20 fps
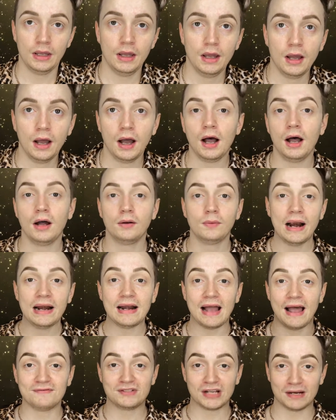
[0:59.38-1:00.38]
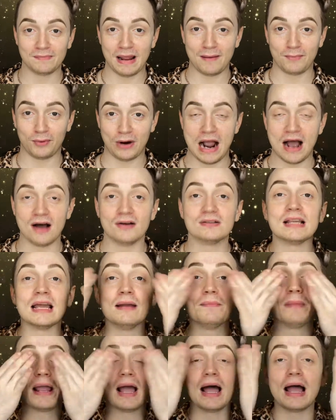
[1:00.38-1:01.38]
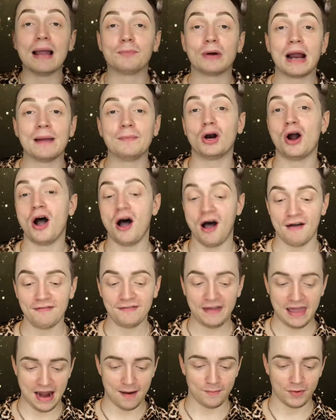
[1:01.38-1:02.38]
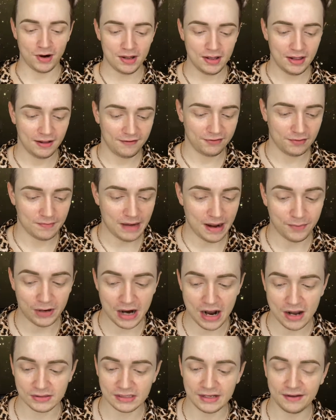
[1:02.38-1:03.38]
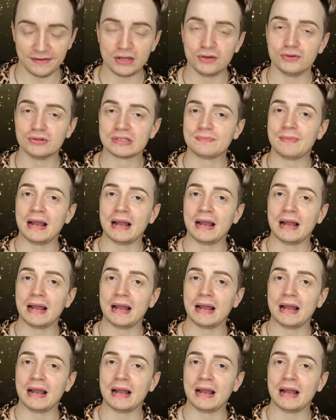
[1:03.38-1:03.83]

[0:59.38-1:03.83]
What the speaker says: All right, I've done my brows and my eye primer off camera. For my brows, I used my